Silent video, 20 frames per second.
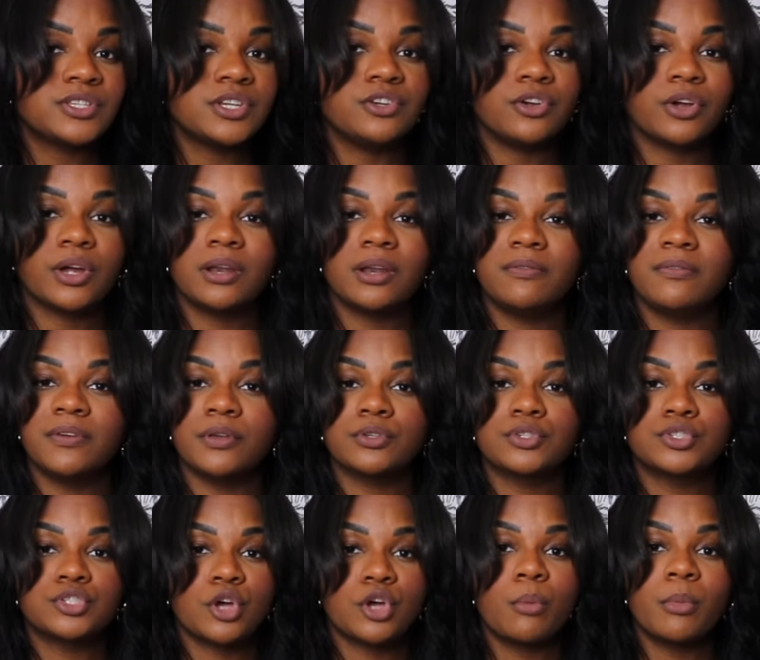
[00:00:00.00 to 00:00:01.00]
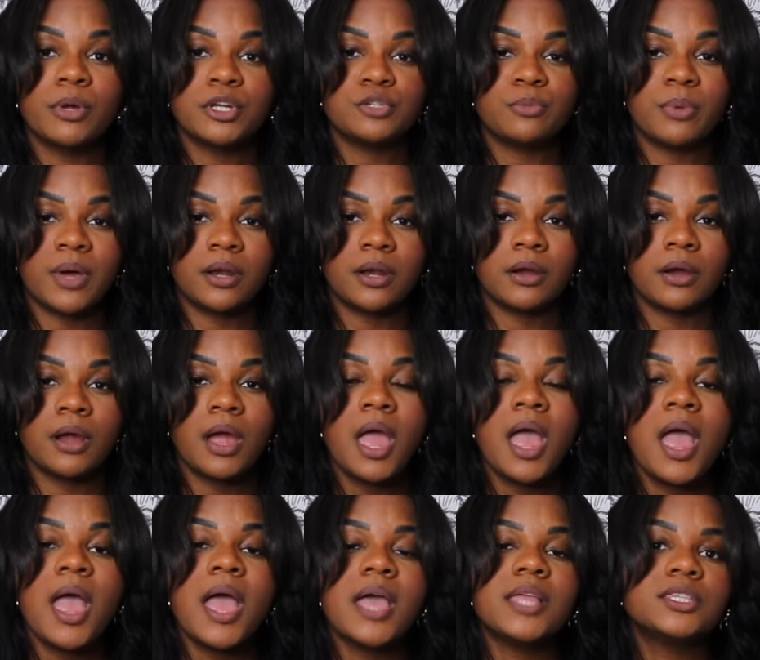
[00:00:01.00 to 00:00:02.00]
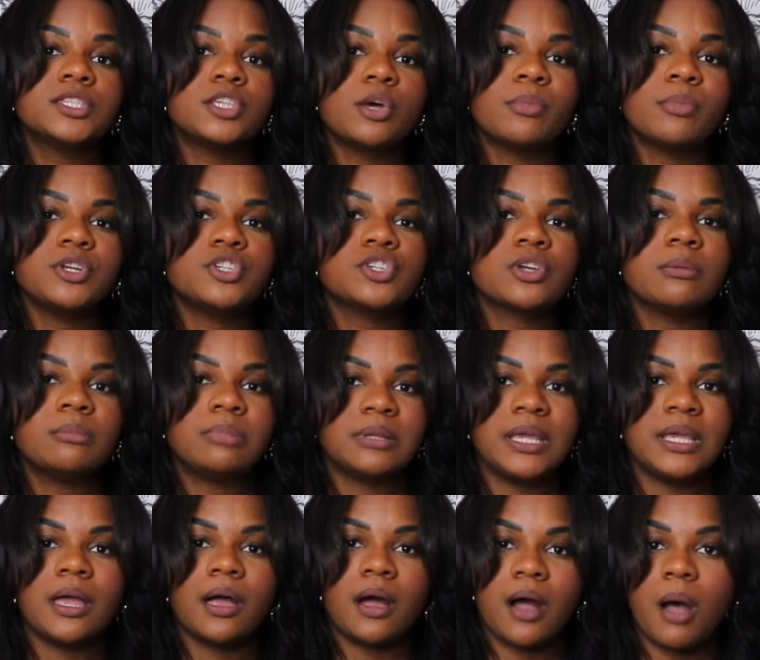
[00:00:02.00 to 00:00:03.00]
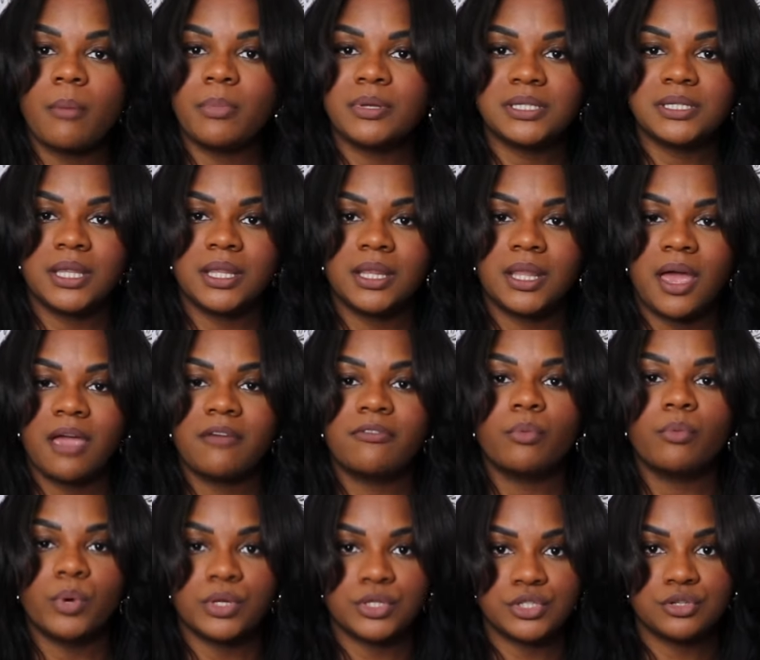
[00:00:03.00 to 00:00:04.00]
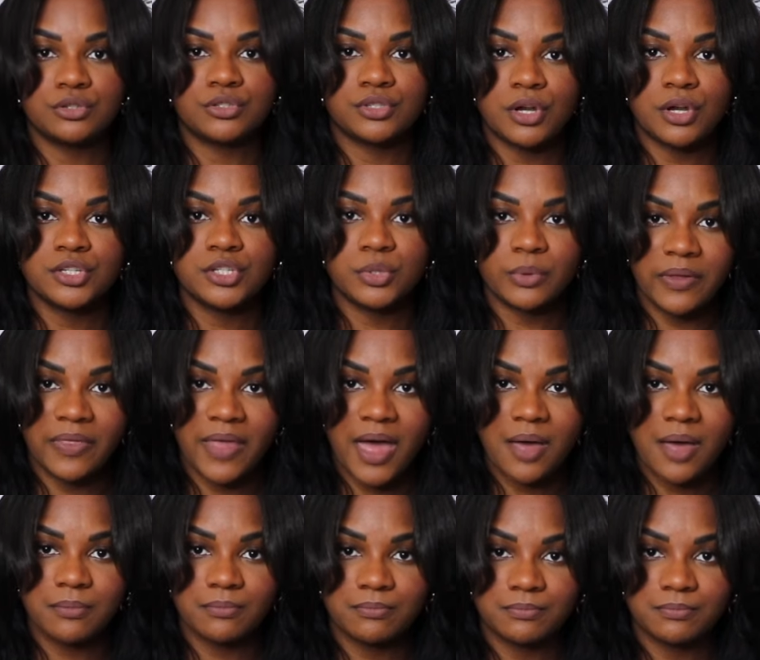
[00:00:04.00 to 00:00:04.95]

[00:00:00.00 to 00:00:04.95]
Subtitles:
and you're going to feel so much better and so much complete and competent in life once you start doing that.